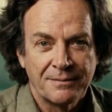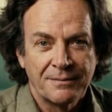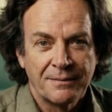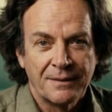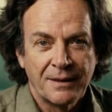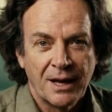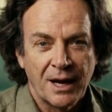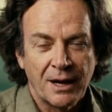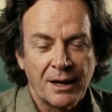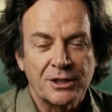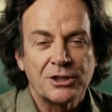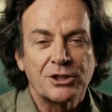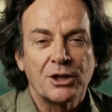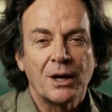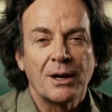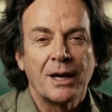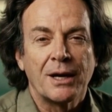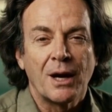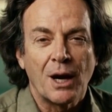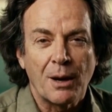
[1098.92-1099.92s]
Not a
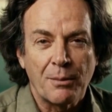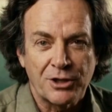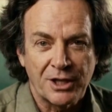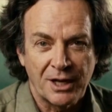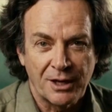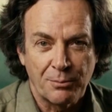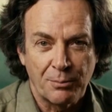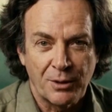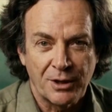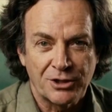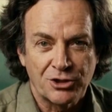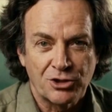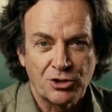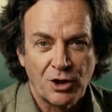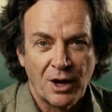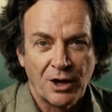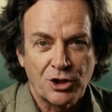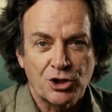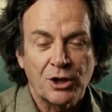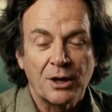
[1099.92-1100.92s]
solid object, but a
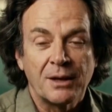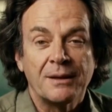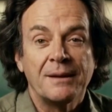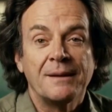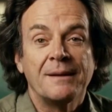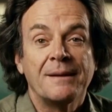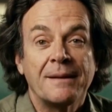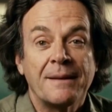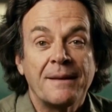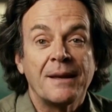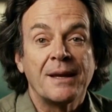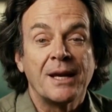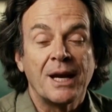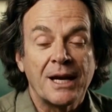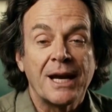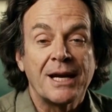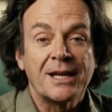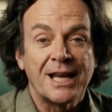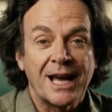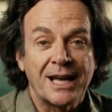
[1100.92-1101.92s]
structure. Not
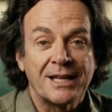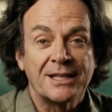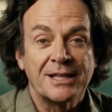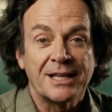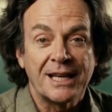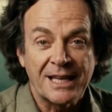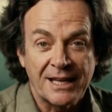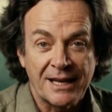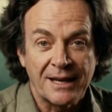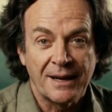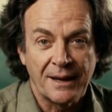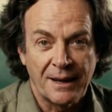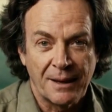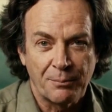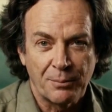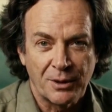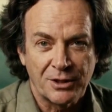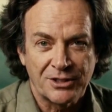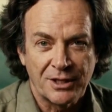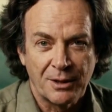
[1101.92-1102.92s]
a dead thing,
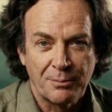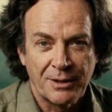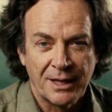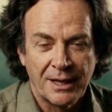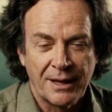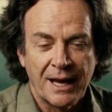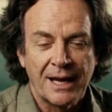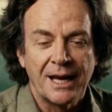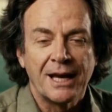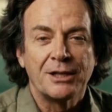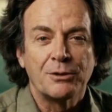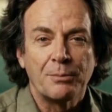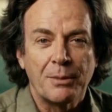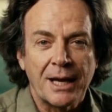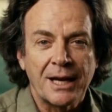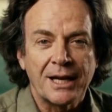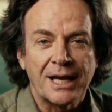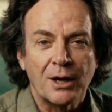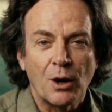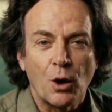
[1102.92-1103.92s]
but something that has
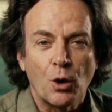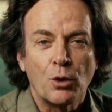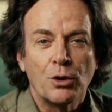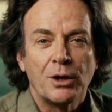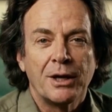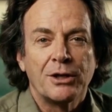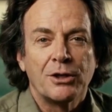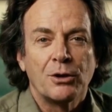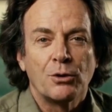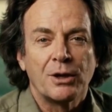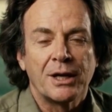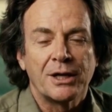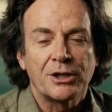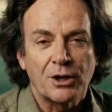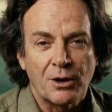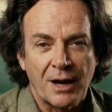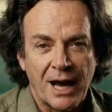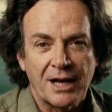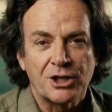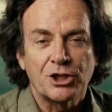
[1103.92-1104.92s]
meaning only through
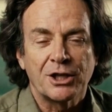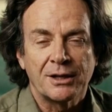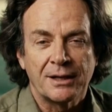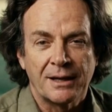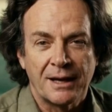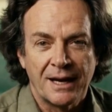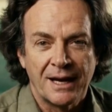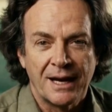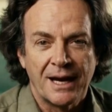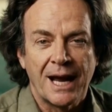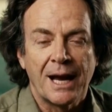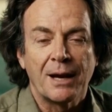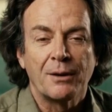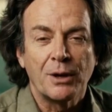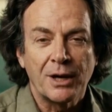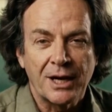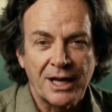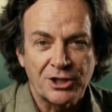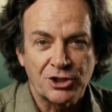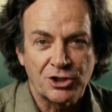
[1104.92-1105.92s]
interaction and
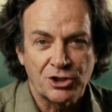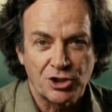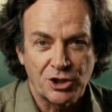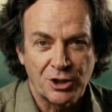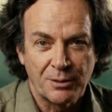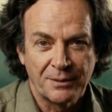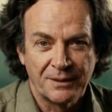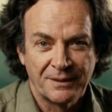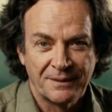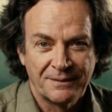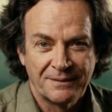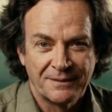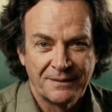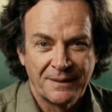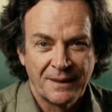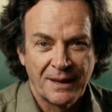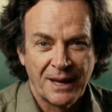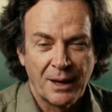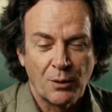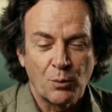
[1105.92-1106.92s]
relationship.
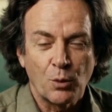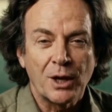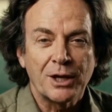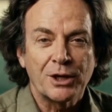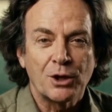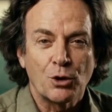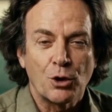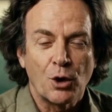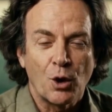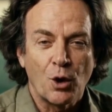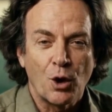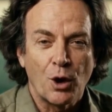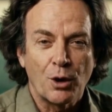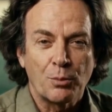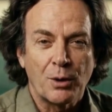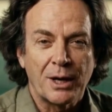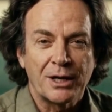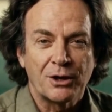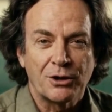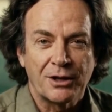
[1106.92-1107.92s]
And when you're gone,
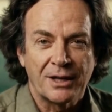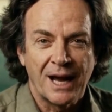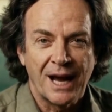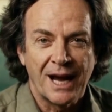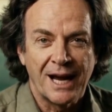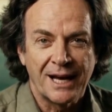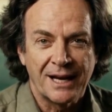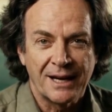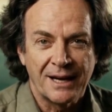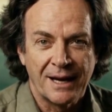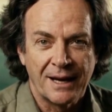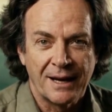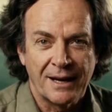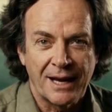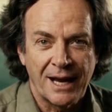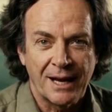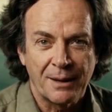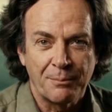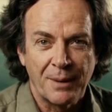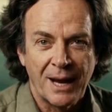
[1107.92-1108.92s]
when you die,
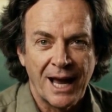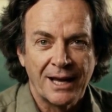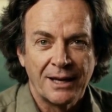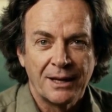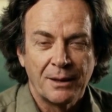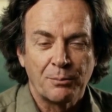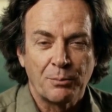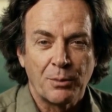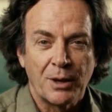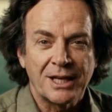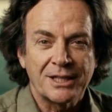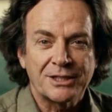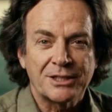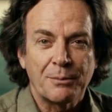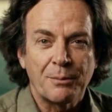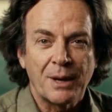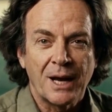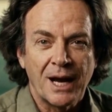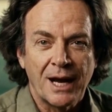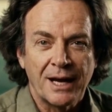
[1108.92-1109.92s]
that pattern breaks
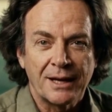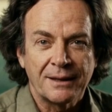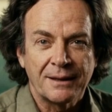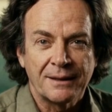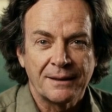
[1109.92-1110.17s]
apart.